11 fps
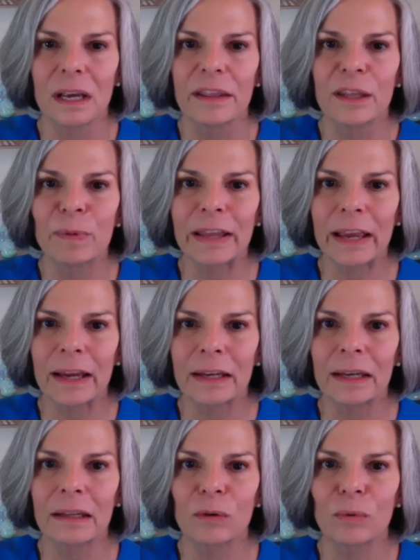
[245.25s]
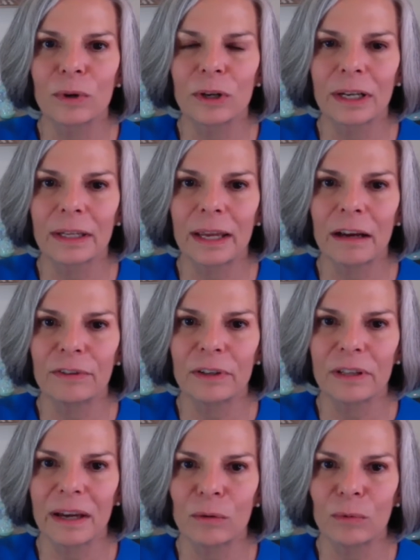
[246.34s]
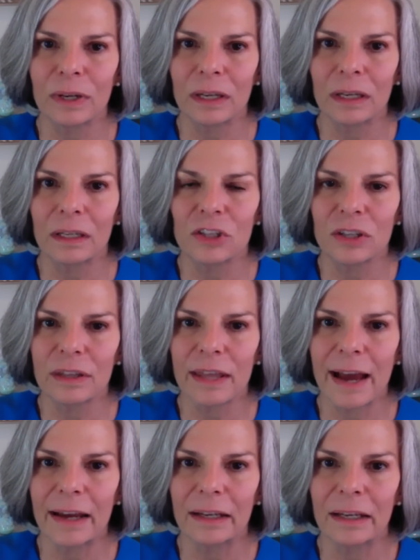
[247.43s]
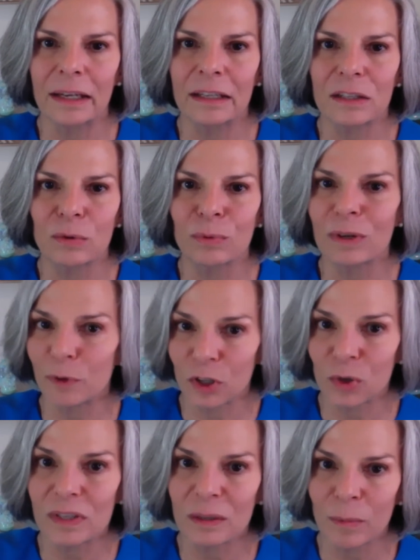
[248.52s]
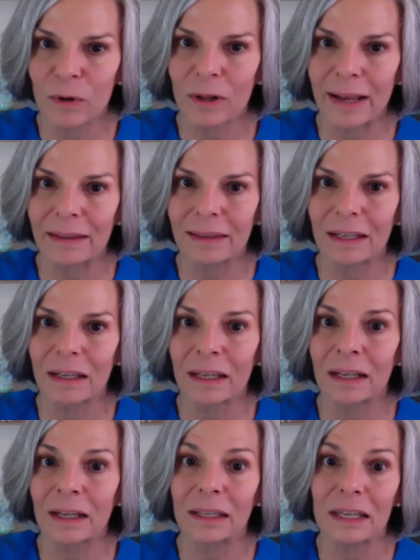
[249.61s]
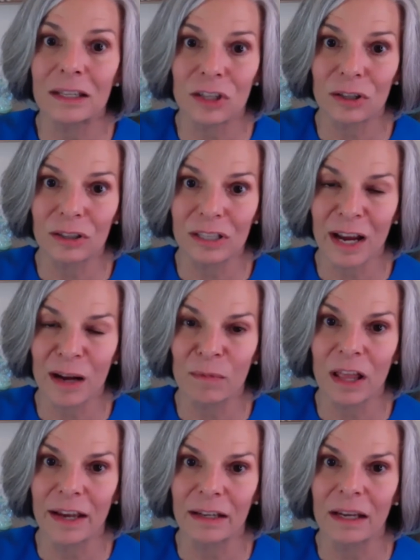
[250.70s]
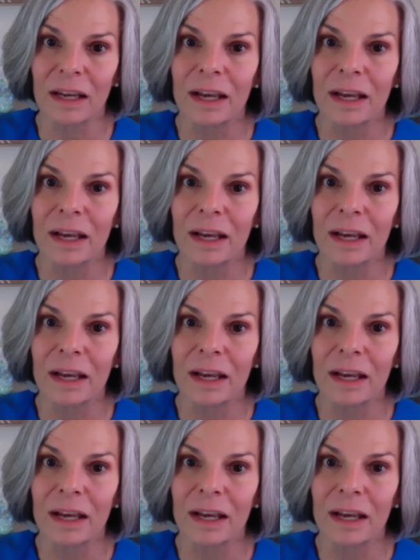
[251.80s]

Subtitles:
the planning and the work and the effort that went into that is reproducible, I think, in an easier timeline